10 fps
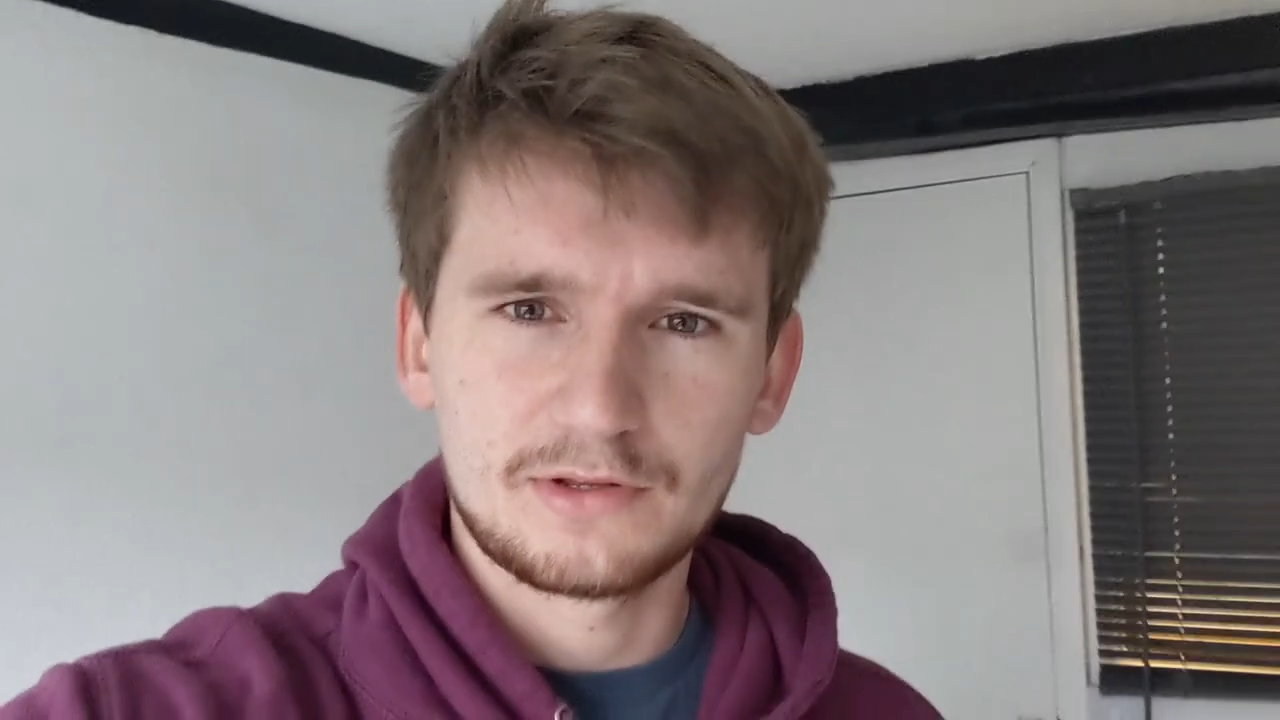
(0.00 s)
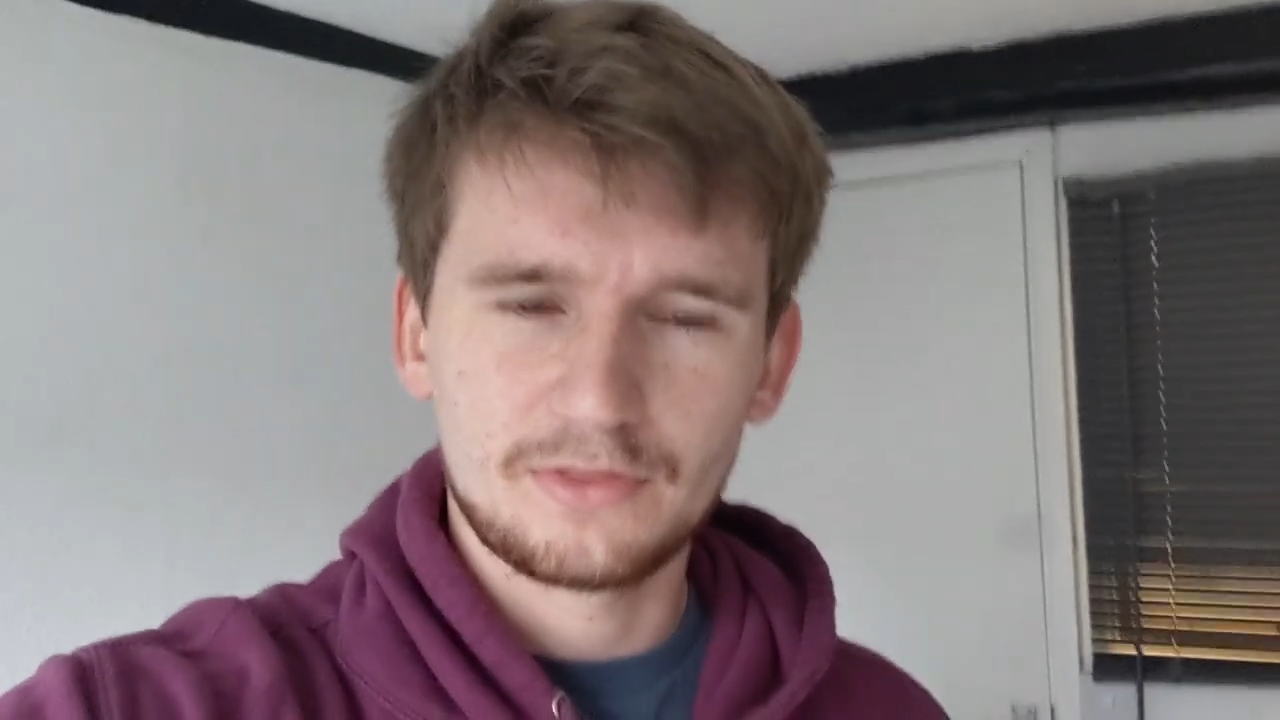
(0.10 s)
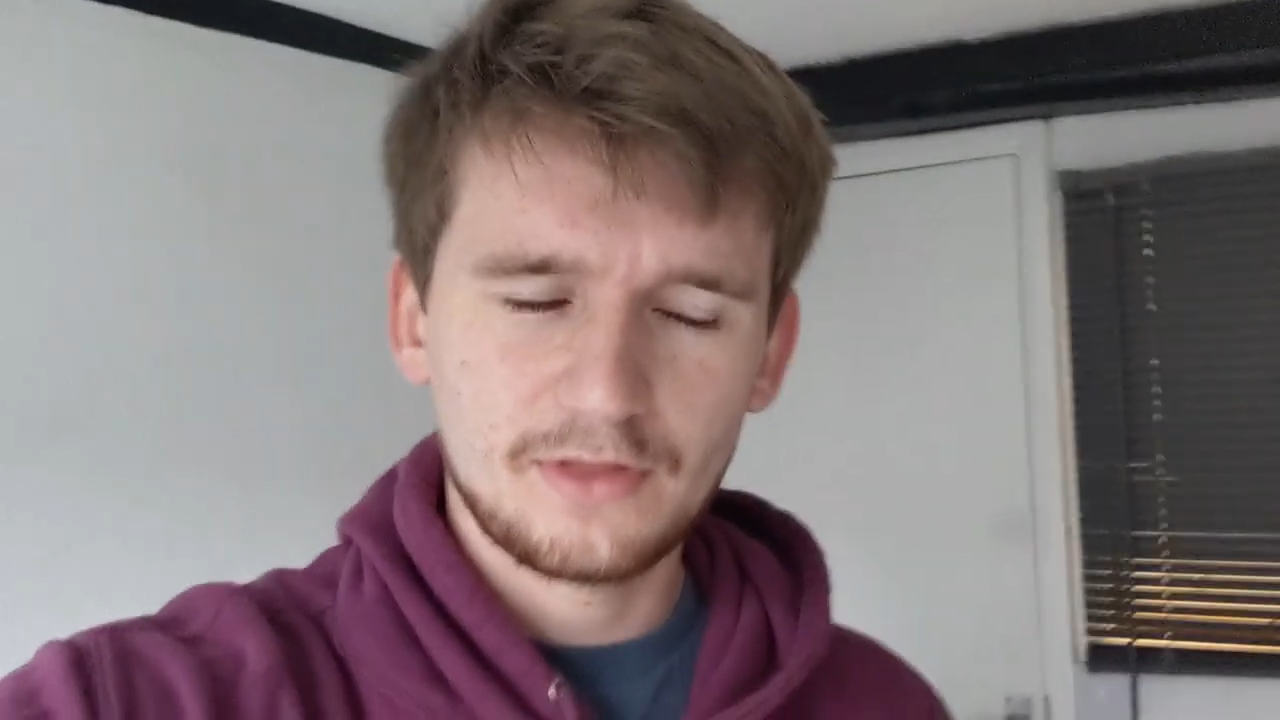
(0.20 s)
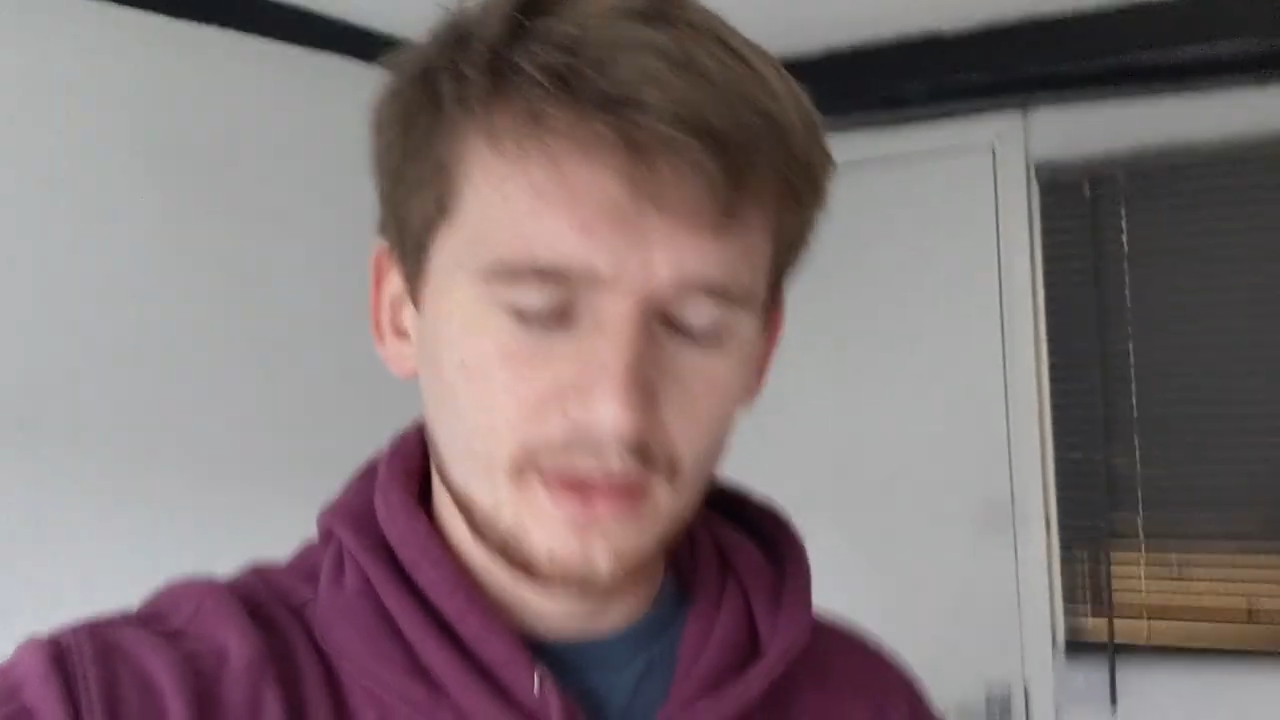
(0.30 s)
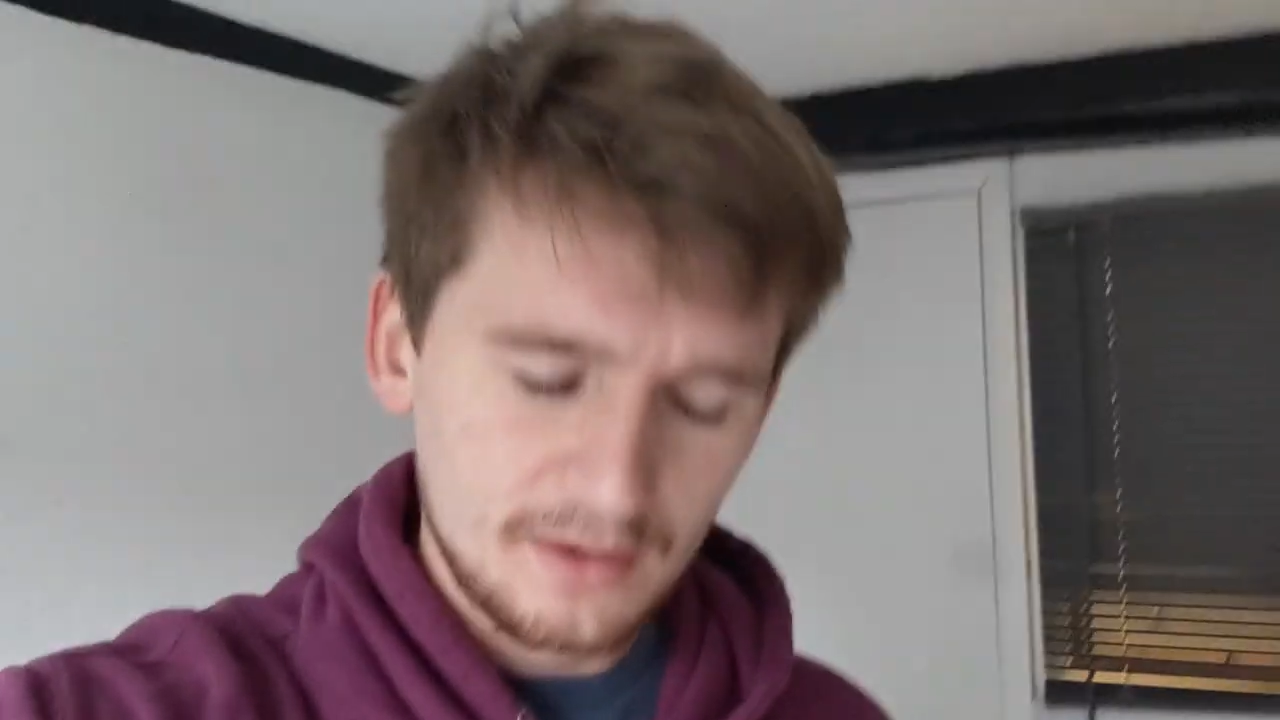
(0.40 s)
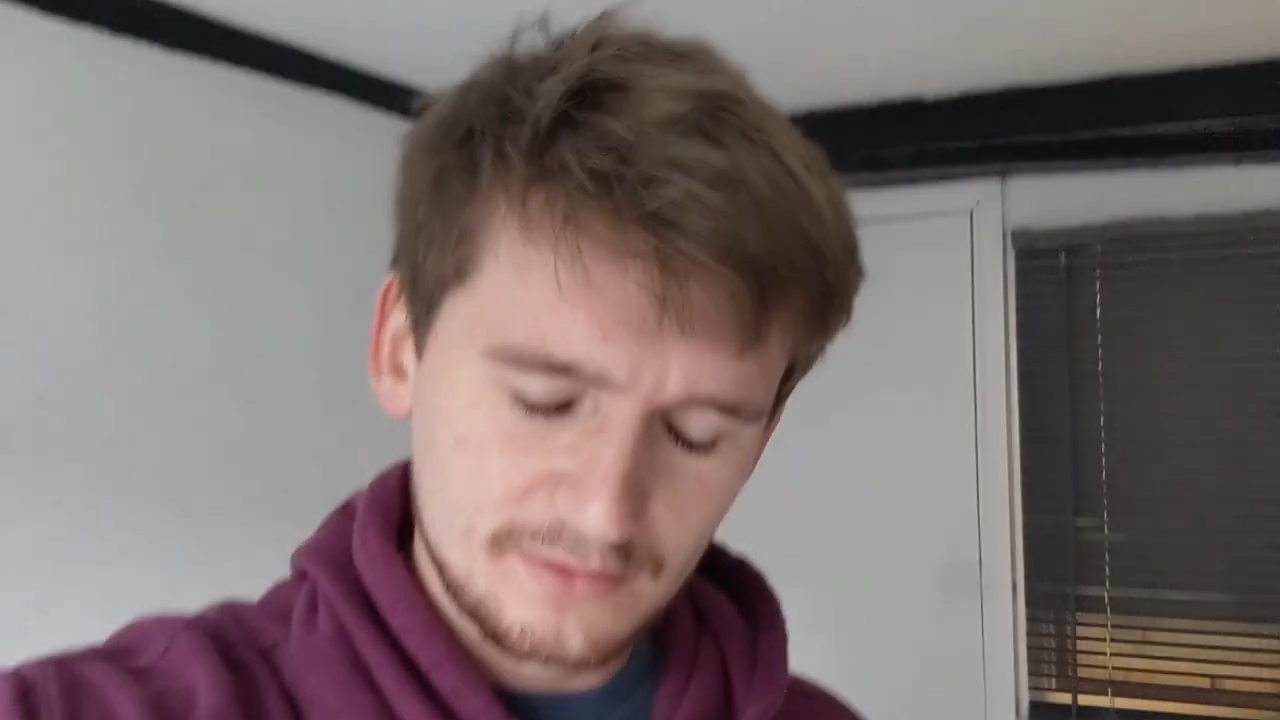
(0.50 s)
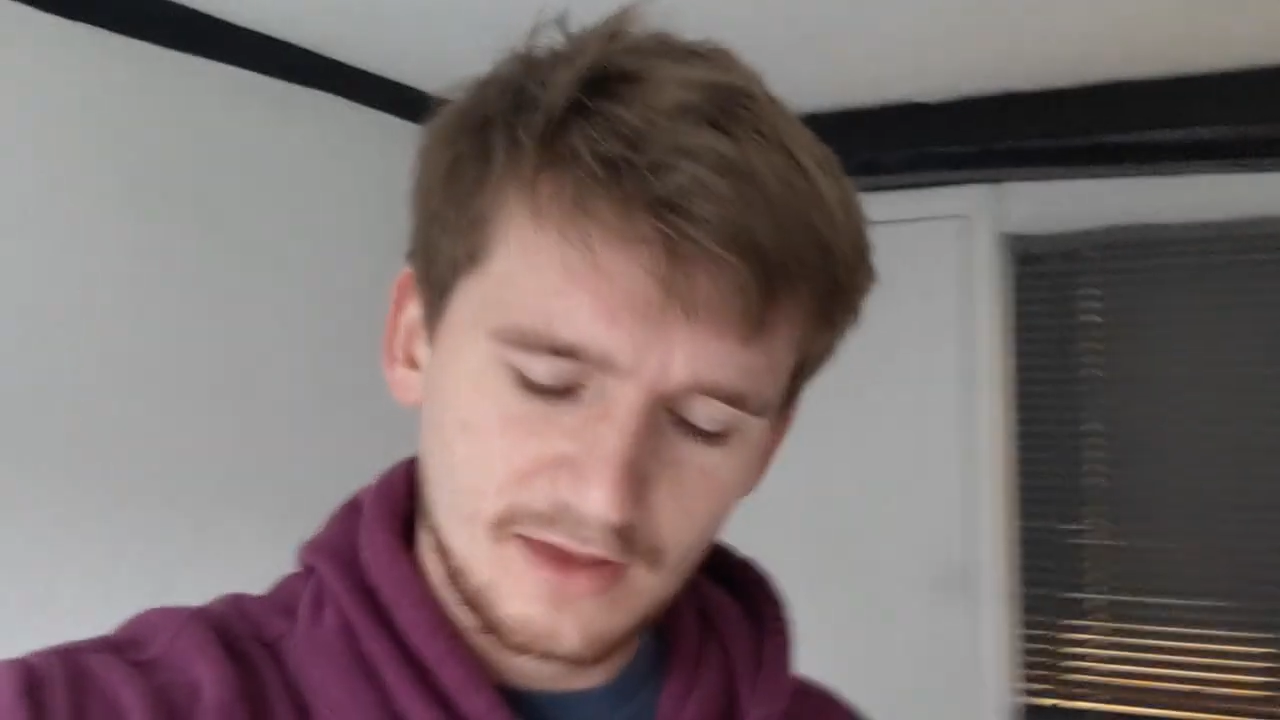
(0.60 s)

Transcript: 23rd,